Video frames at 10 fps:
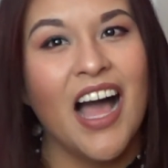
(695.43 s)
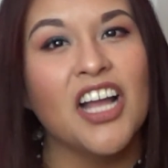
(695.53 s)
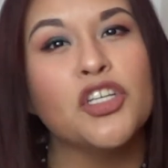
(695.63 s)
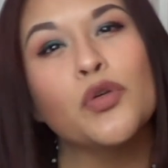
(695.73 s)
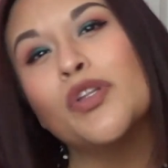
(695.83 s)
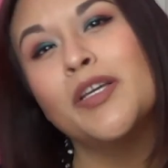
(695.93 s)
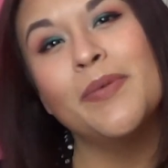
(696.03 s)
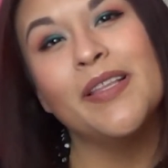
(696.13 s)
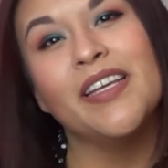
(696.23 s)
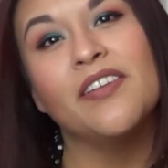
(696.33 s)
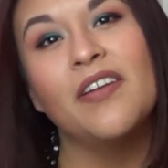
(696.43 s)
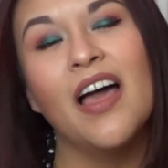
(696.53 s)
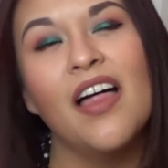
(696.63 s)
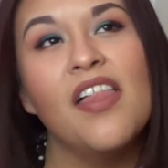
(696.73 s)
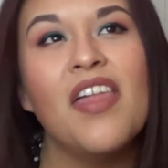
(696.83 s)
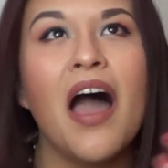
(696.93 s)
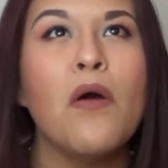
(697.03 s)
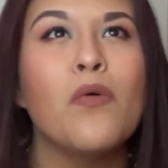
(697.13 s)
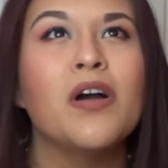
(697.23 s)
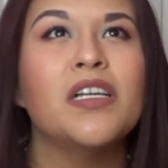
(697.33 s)
I truly believe
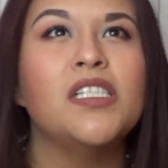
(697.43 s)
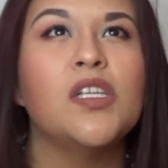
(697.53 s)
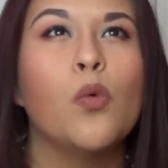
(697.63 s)
that was